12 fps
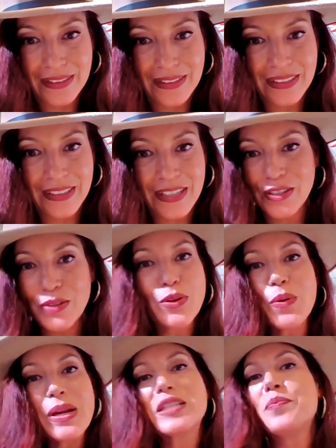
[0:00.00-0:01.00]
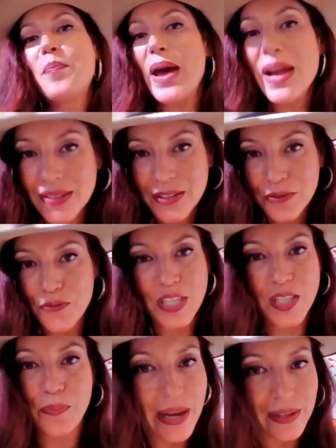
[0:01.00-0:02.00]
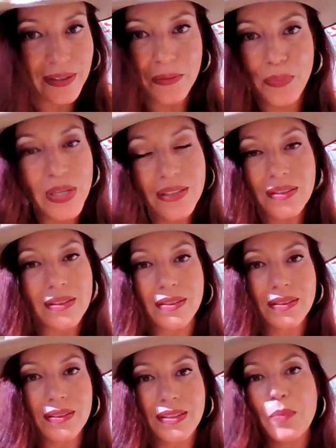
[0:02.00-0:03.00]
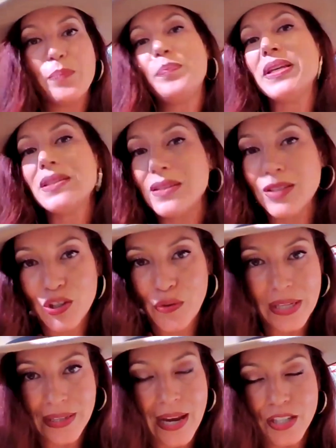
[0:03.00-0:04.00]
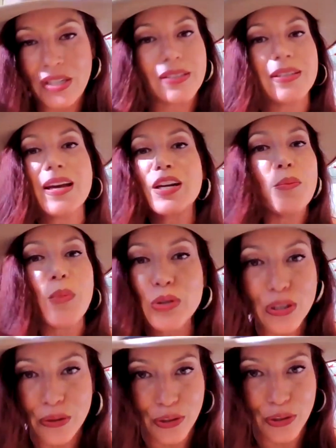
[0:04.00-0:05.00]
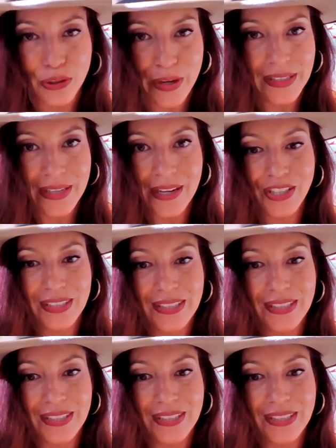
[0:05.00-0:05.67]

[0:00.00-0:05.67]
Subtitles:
So don't expect respect in business. It's a business transaction. It's not an emotional transaction.